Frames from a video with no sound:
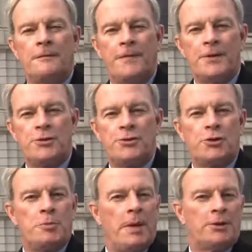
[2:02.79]
The defense is
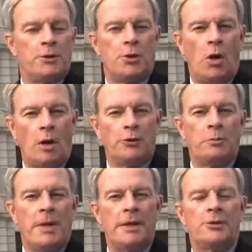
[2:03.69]
expected to call
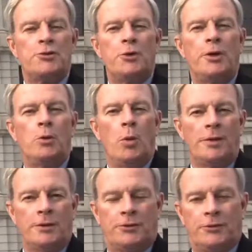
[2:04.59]
as many as 30
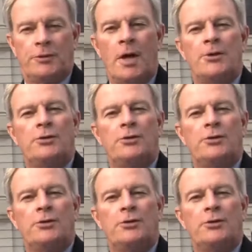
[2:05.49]
witnesses,